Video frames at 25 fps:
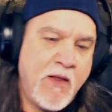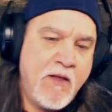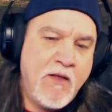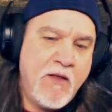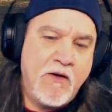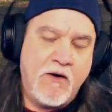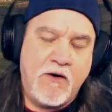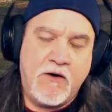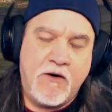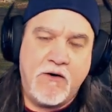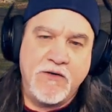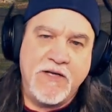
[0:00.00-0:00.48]

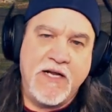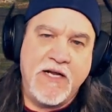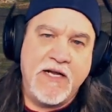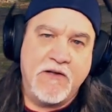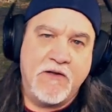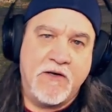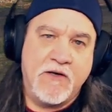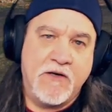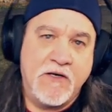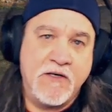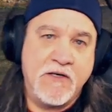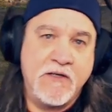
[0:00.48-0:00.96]
all day
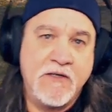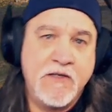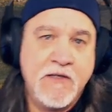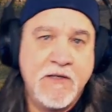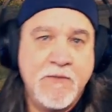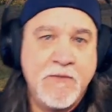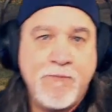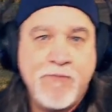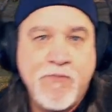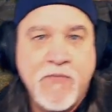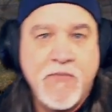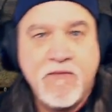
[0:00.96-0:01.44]
long,
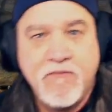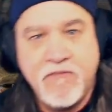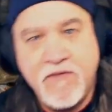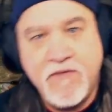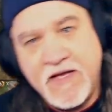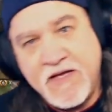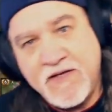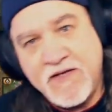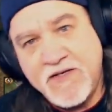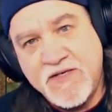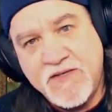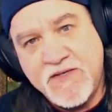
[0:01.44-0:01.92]

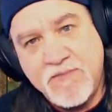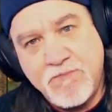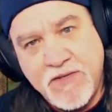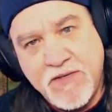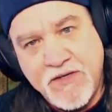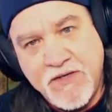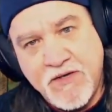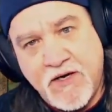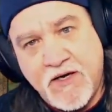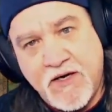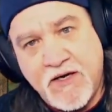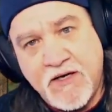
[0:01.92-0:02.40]
vents,
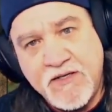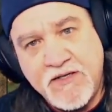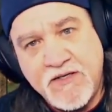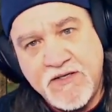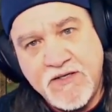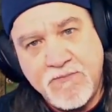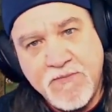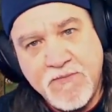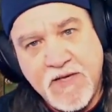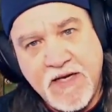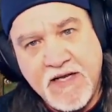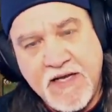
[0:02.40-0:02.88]

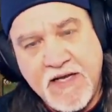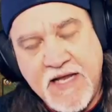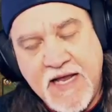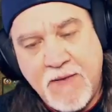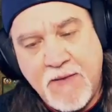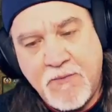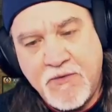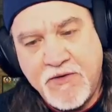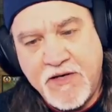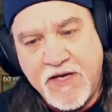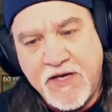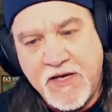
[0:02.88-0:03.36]
binocs, and
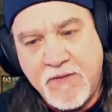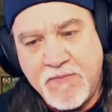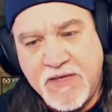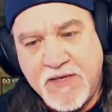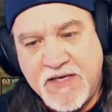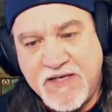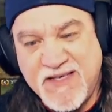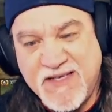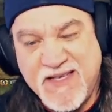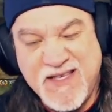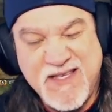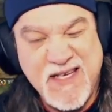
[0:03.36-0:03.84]
camo net,
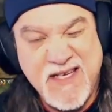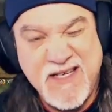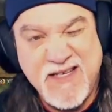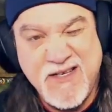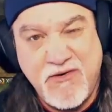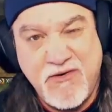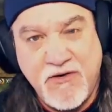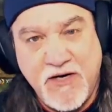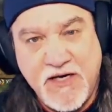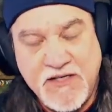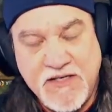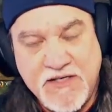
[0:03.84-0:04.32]
because this thing's a
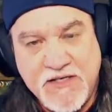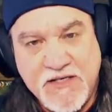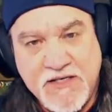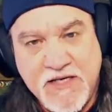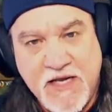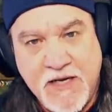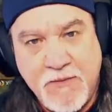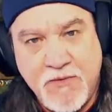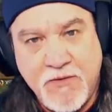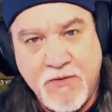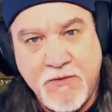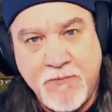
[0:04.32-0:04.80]
great
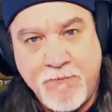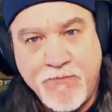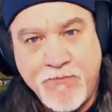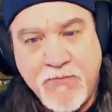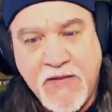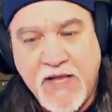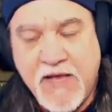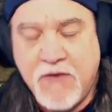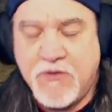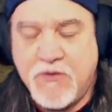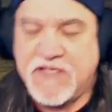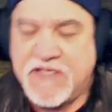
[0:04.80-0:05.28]
sniper.
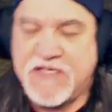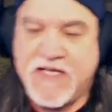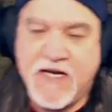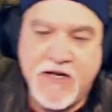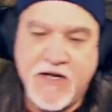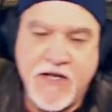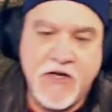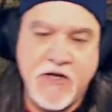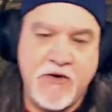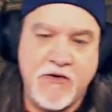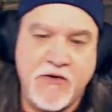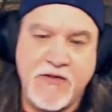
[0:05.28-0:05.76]
Anyways, there
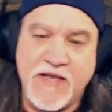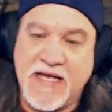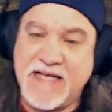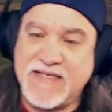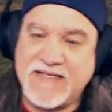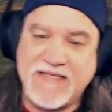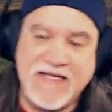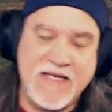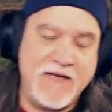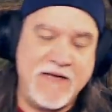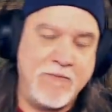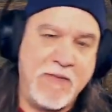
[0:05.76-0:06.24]
you go.
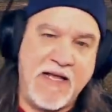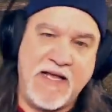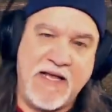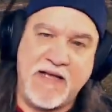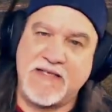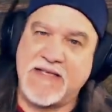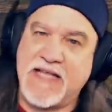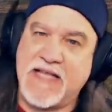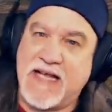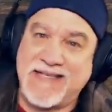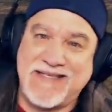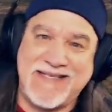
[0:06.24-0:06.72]
That's it, man.
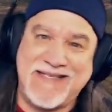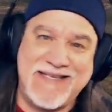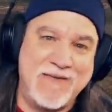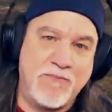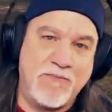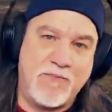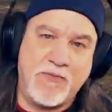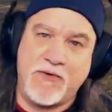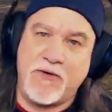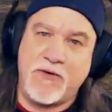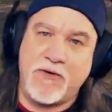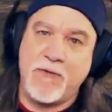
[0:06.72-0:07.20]
It's that
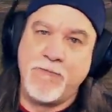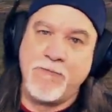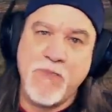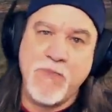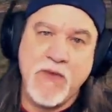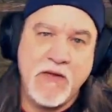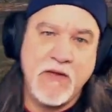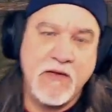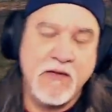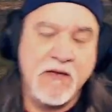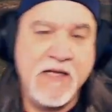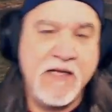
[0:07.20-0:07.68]
simple.
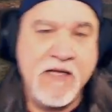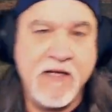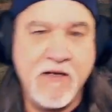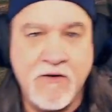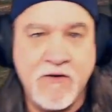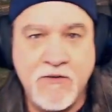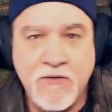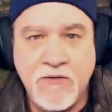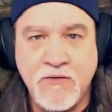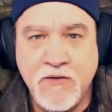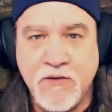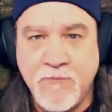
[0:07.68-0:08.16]

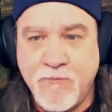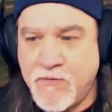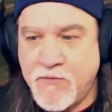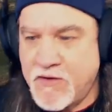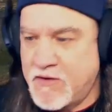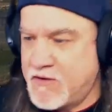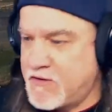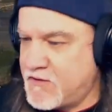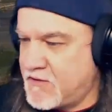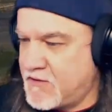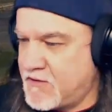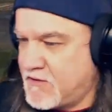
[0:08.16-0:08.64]
Leo,
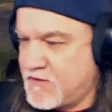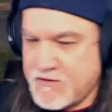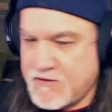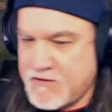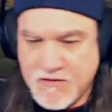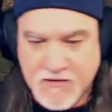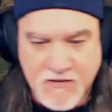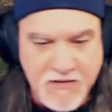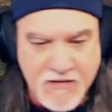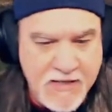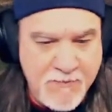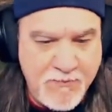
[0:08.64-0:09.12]

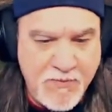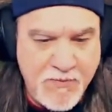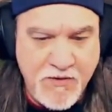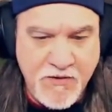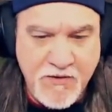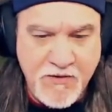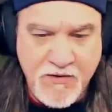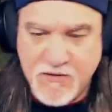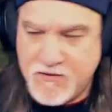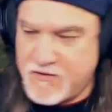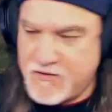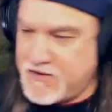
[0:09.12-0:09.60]

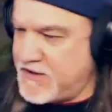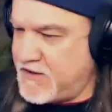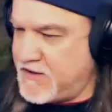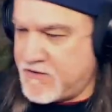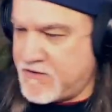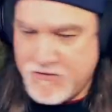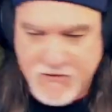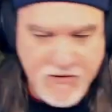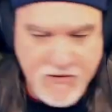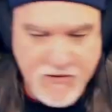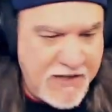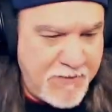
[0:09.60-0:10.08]
leopard,
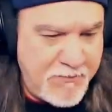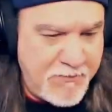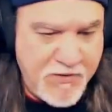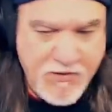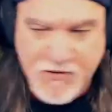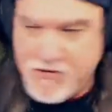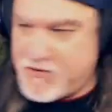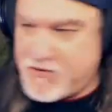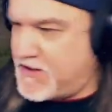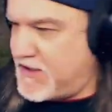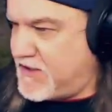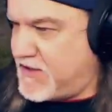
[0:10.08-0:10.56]
Leo,
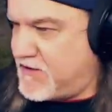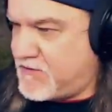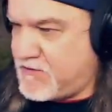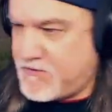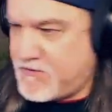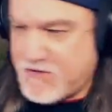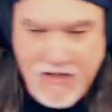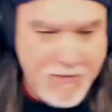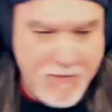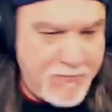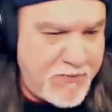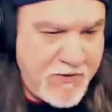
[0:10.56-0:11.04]
leopard, Leo,
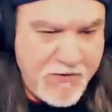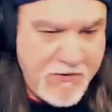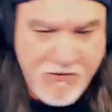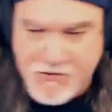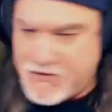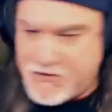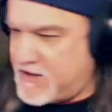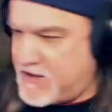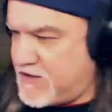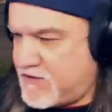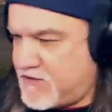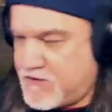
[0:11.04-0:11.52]
leopard,
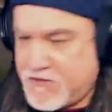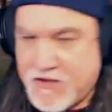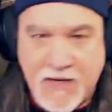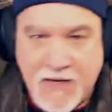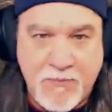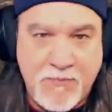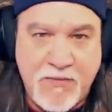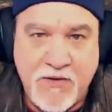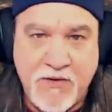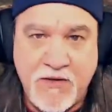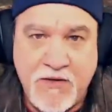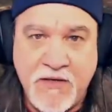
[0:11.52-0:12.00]
Leo,
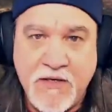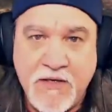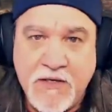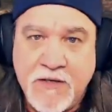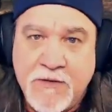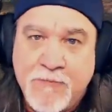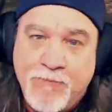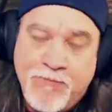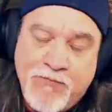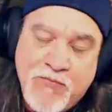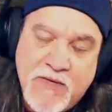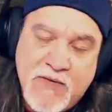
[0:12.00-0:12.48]
leopard.
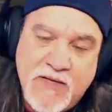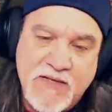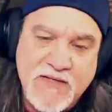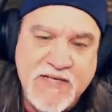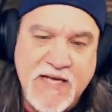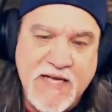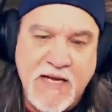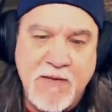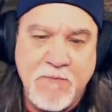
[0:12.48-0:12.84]
Same